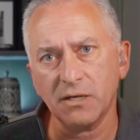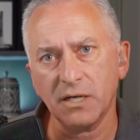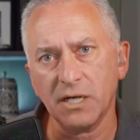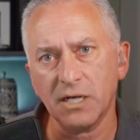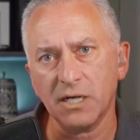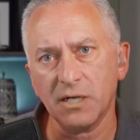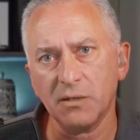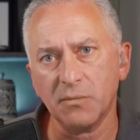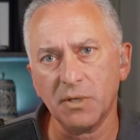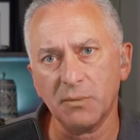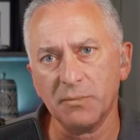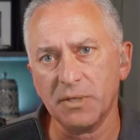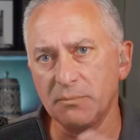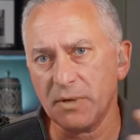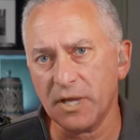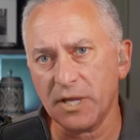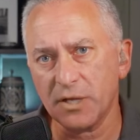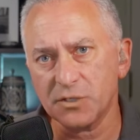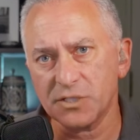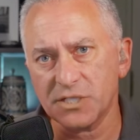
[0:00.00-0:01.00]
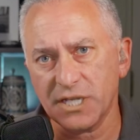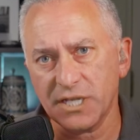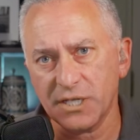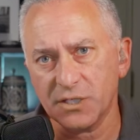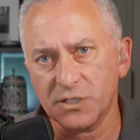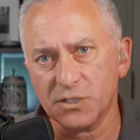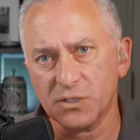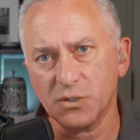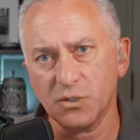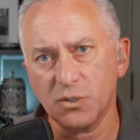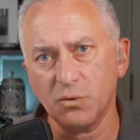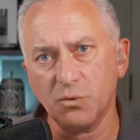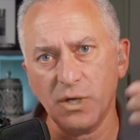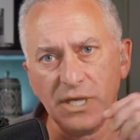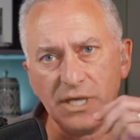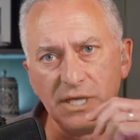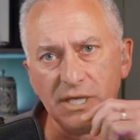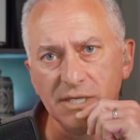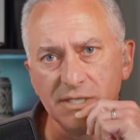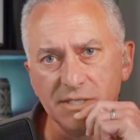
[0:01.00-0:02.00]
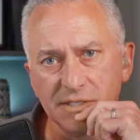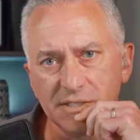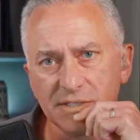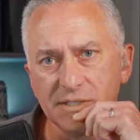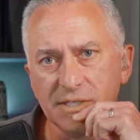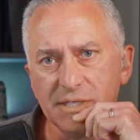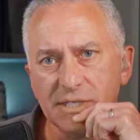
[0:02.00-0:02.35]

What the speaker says: my understanding is the UAE is